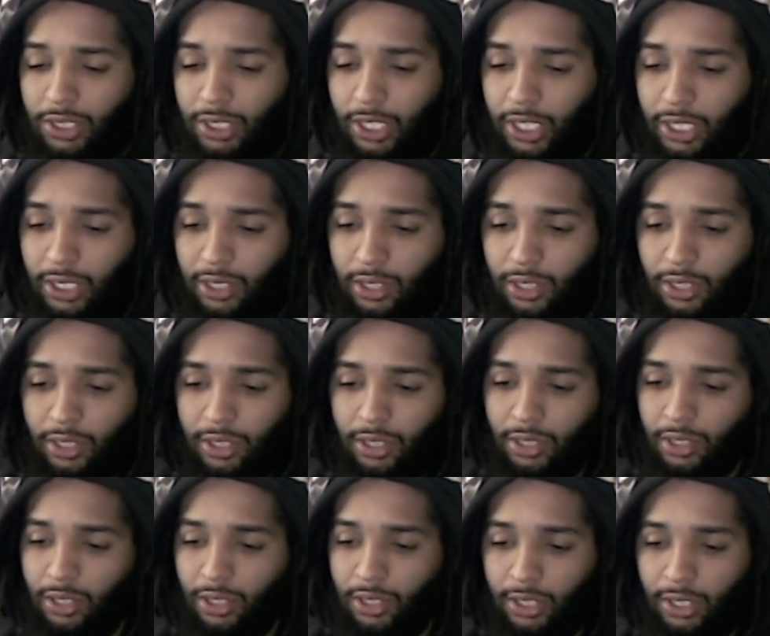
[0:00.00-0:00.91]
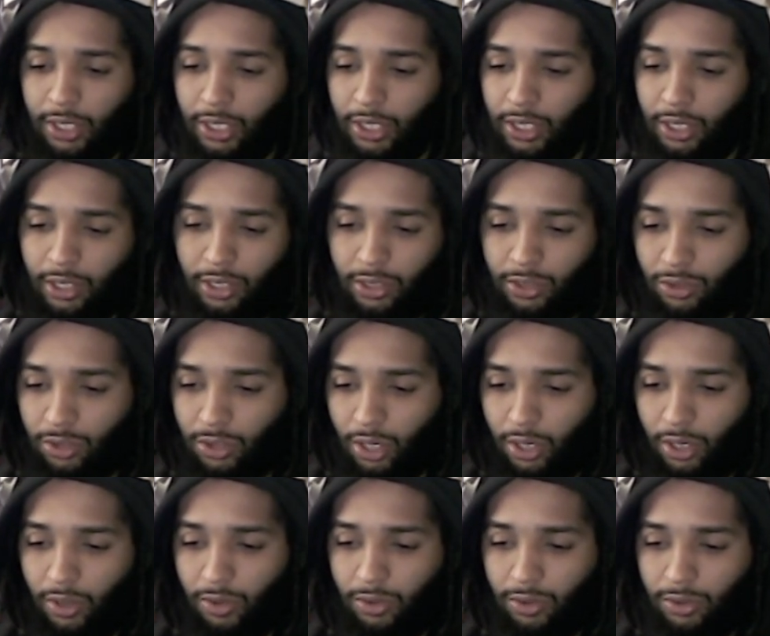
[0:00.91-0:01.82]
like, you
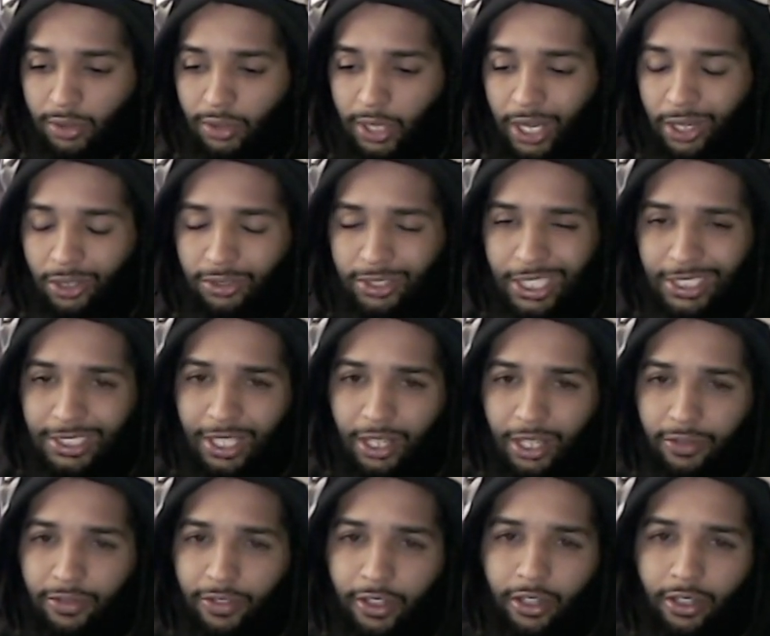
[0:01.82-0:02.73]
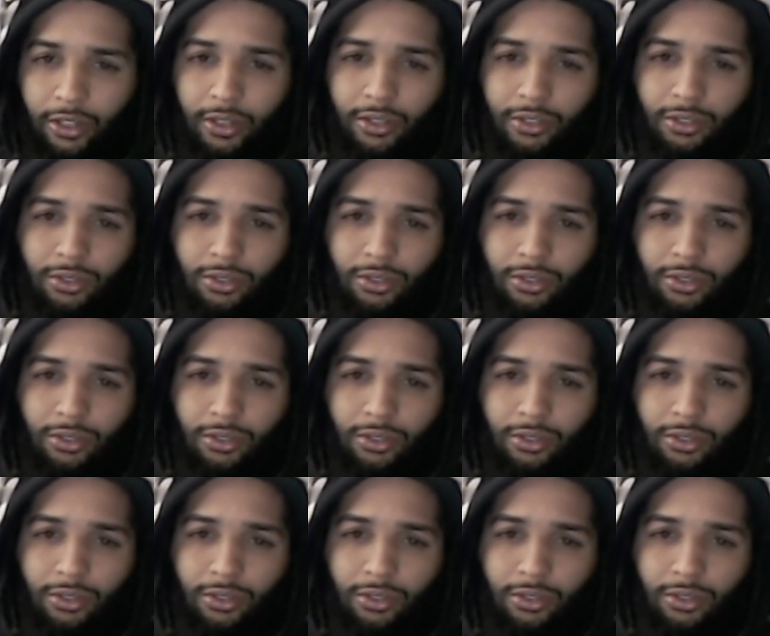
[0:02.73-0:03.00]
know, that's not fair.